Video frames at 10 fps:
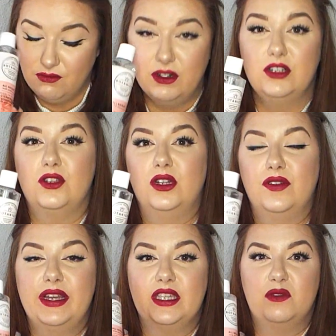Really do love
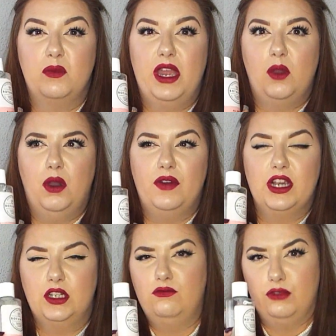it. It takes my makeup off
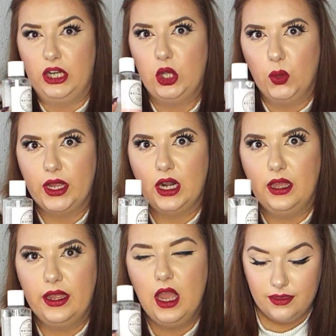actually really
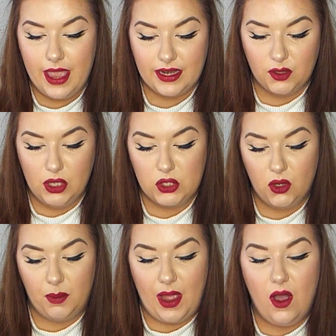quickly. Next I want to
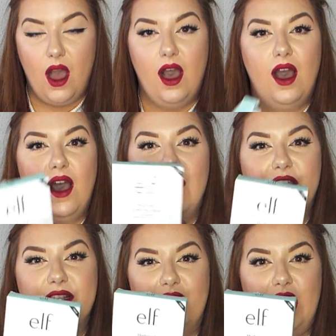talk about are
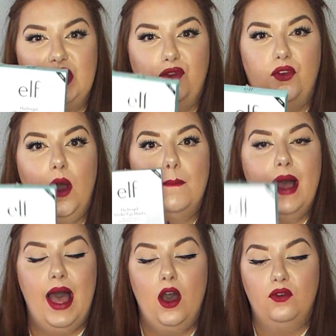these guys from
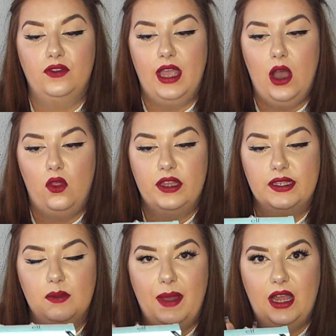e.l.f. Now this
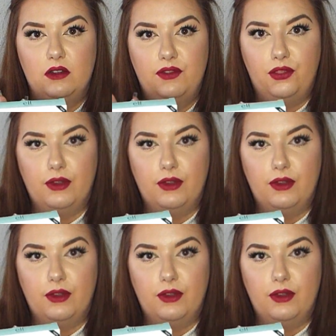is a pack of 3,